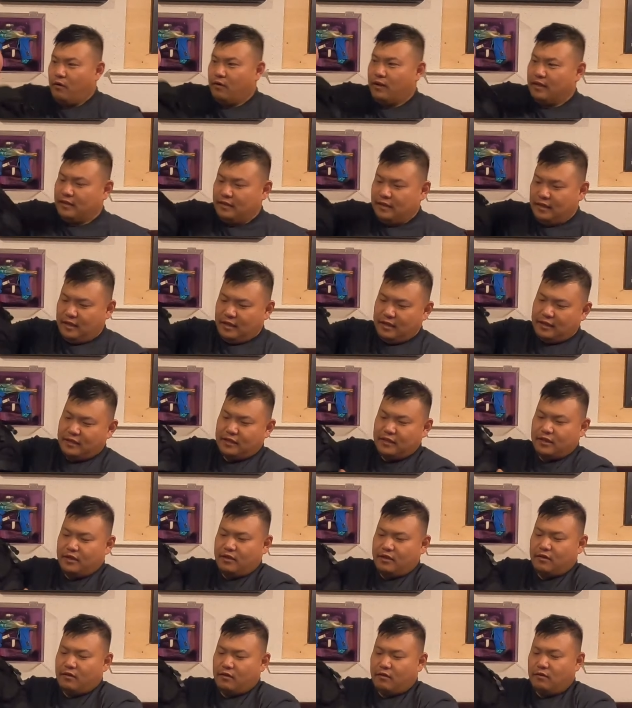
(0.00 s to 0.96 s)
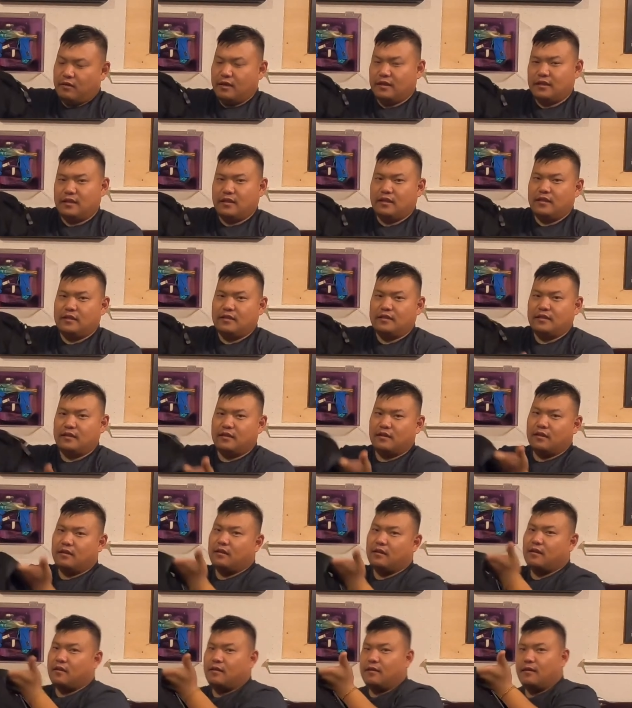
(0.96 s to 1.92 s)
hold like this, you'll hold like this.
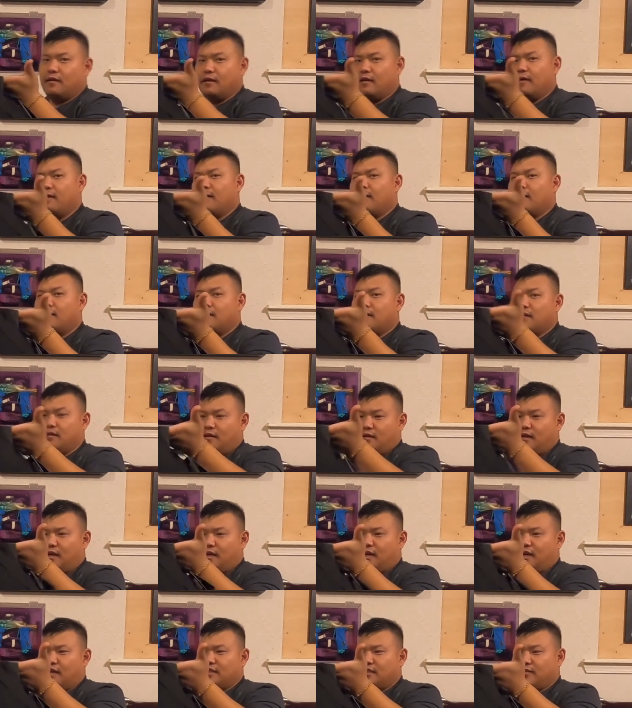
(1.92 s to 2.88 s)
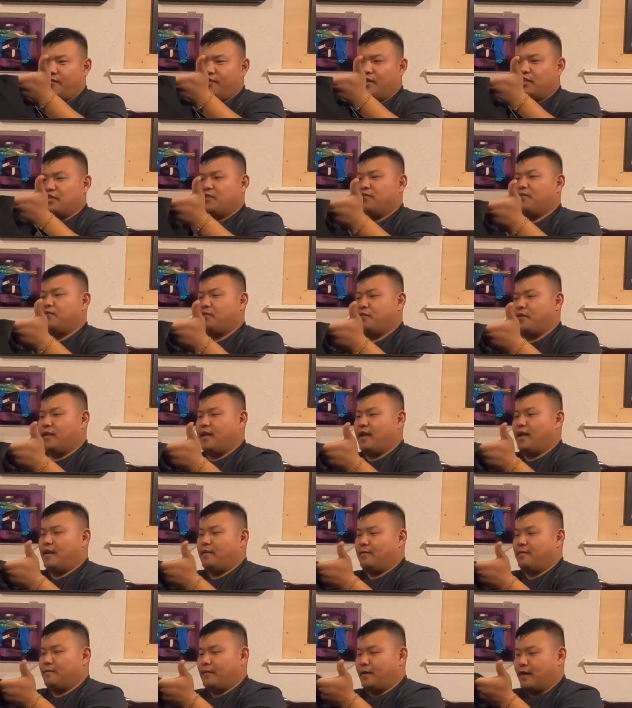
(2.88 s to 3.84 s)
That's a feature for that,
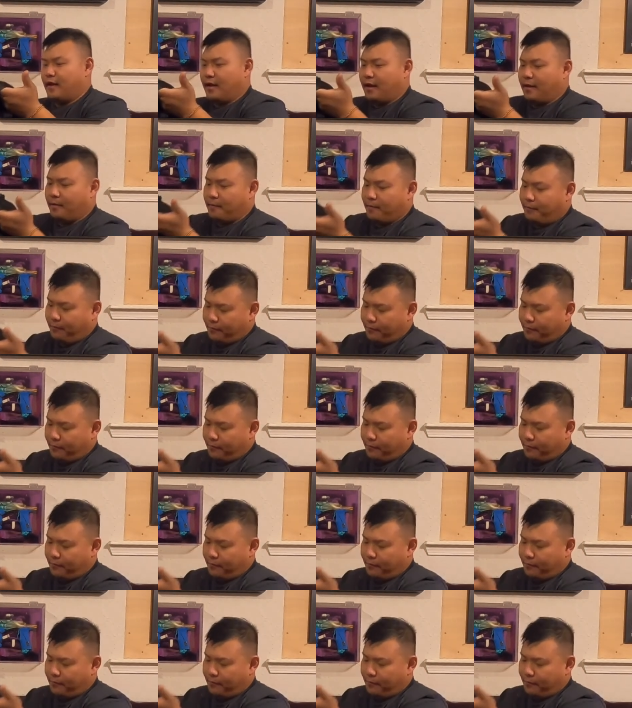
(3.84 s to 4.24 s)
okay?